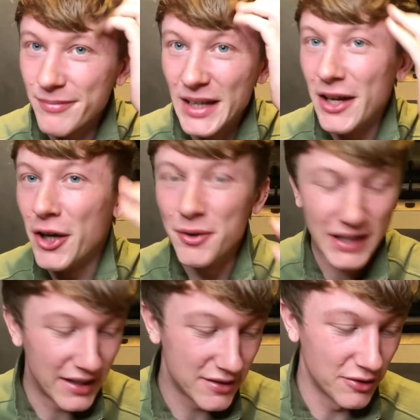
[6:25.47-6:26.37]
who
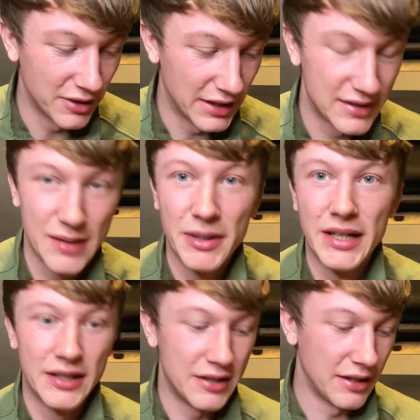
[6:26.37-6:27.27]
cares? You're not here to see my hair,
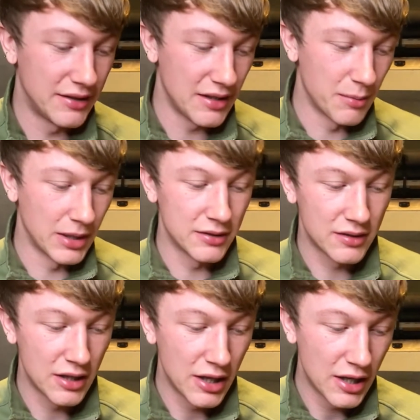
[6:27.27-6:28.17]
you're here to see the plants.
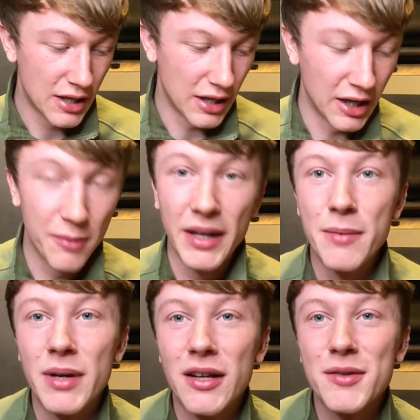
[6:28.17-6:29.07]
And then my
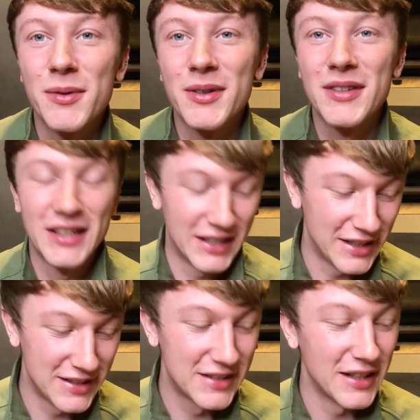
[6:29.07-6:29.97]
last one
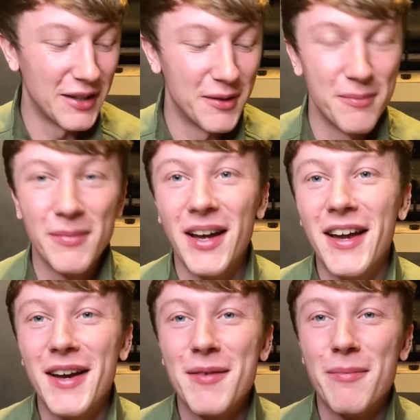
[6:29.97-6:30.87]
is
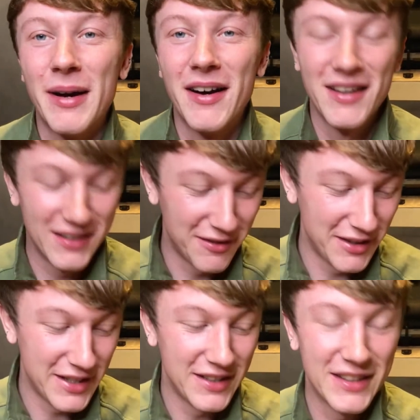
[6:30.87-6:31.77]
my
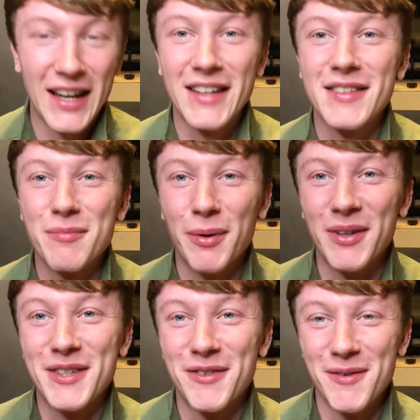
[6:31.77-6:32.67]
lovely Nan bought
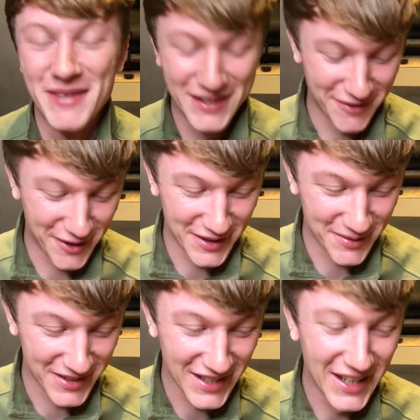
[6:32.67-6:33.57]
this for me for
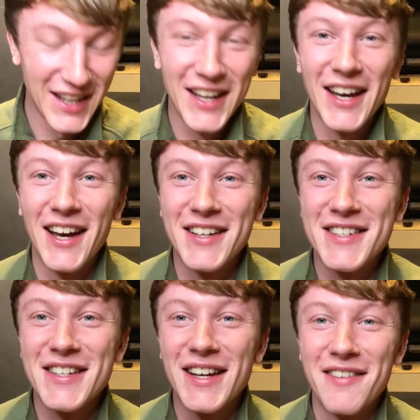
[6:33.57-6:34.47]
Christmas, and she
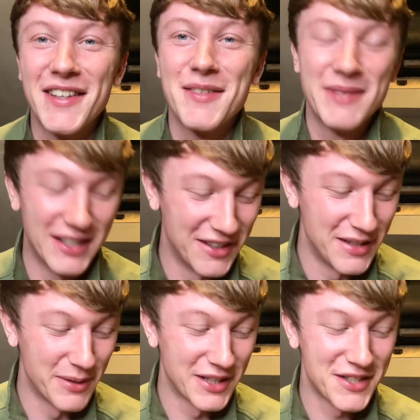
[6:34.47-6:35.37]
gave it to me early
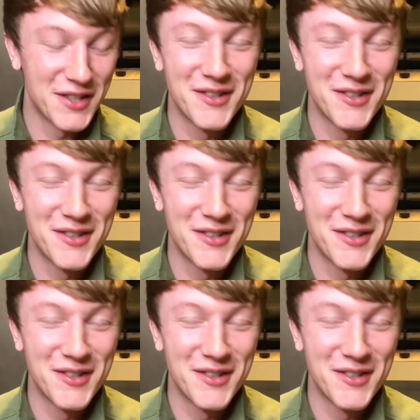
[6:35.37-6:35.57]
because she